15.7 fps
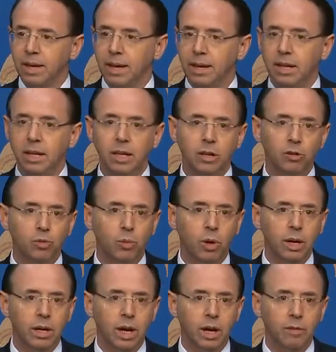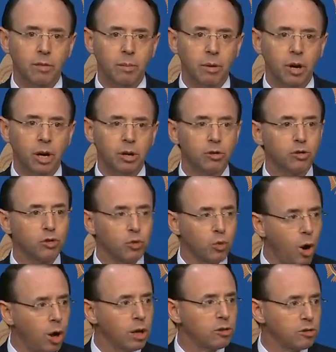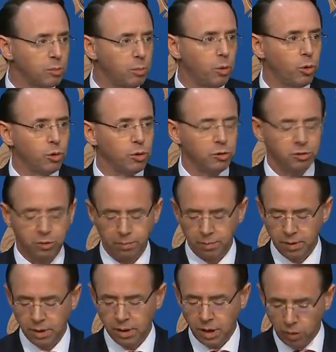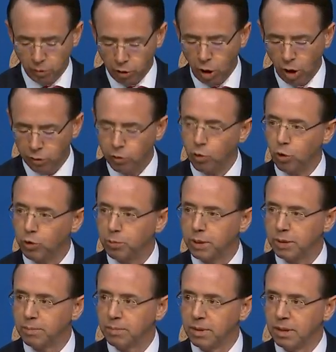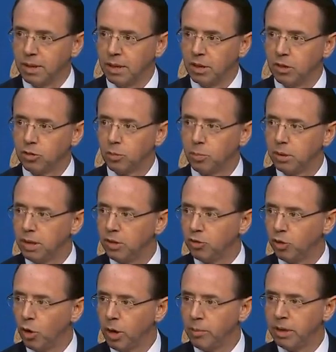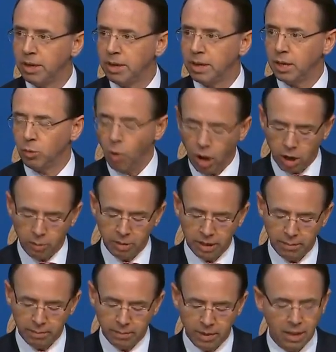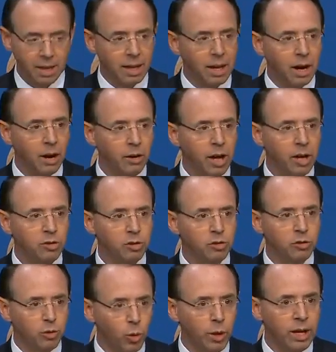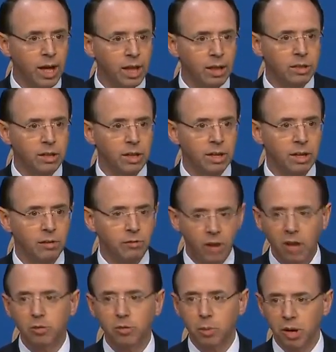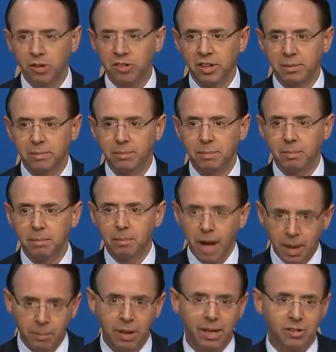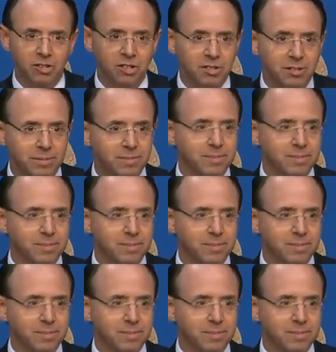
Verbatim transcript: and he is one of America's strongest supporters of law enforcement. So please join me in welcoming our nation's 48th Vice President, Mike Pence.